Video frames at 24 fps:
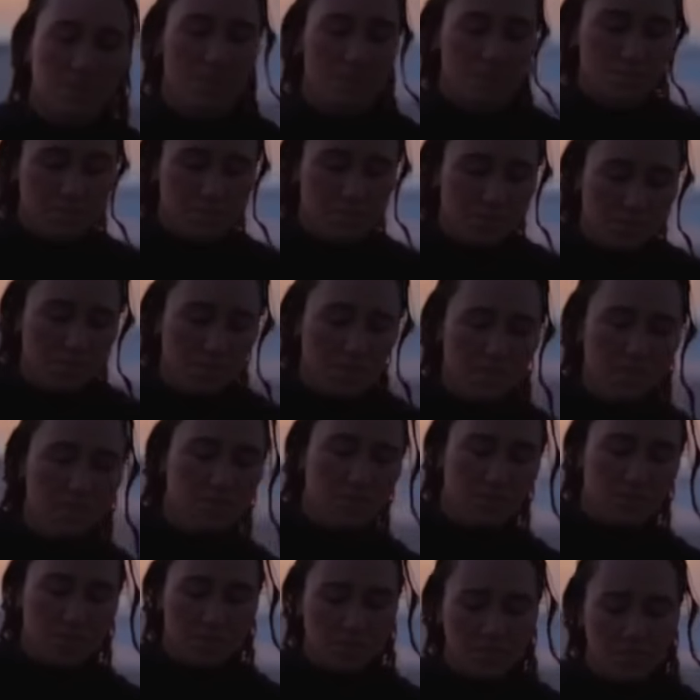the horizon for a
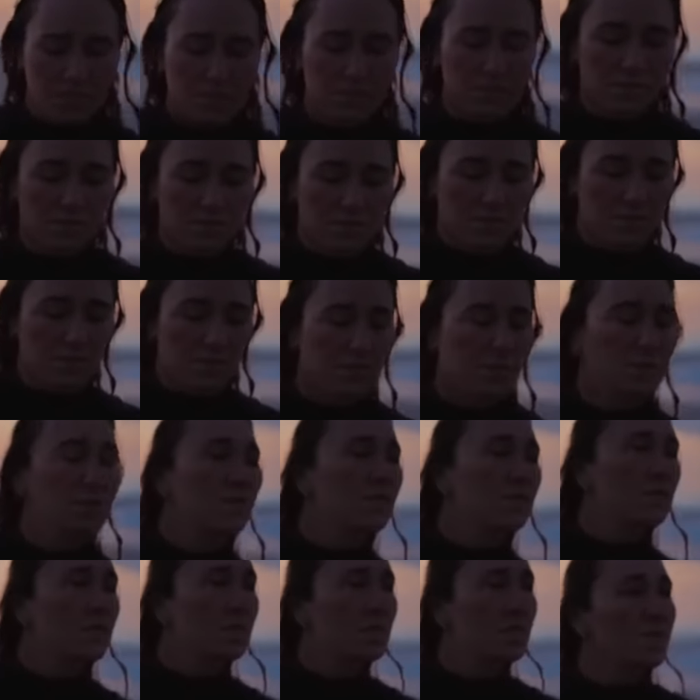while now,
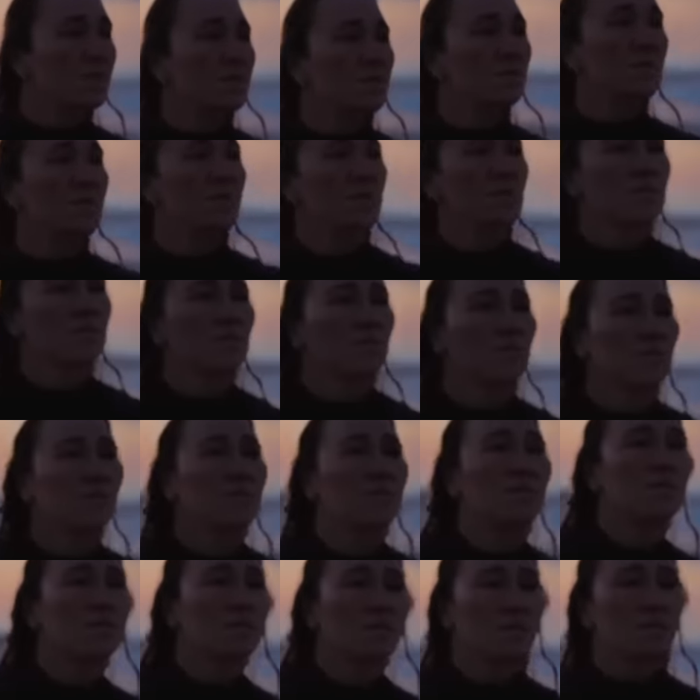and I feel
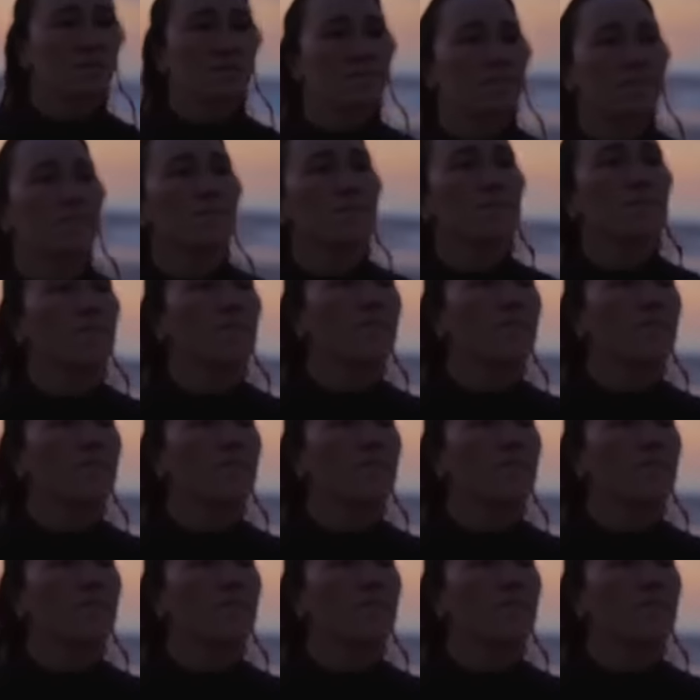compelled to follow